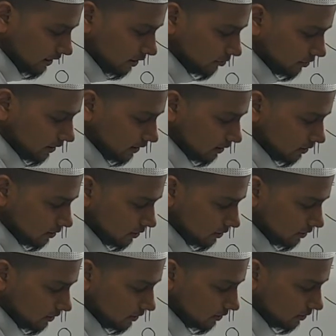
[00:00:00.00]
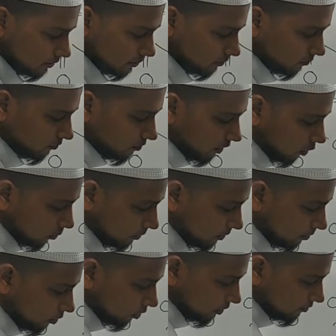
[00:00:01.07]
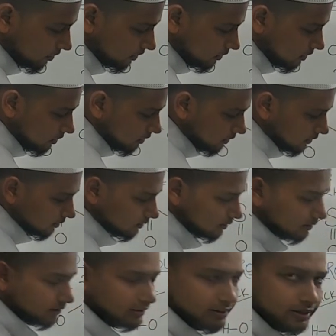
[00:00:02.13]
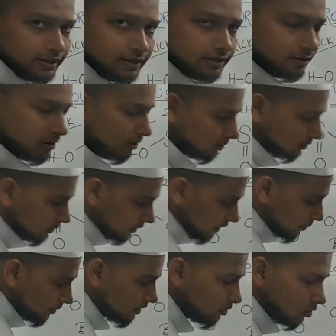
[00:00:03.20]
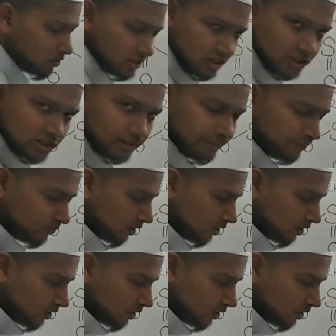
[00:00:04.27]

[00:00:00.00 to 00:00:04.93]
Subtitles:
will form a bond with the neighboring oxygen.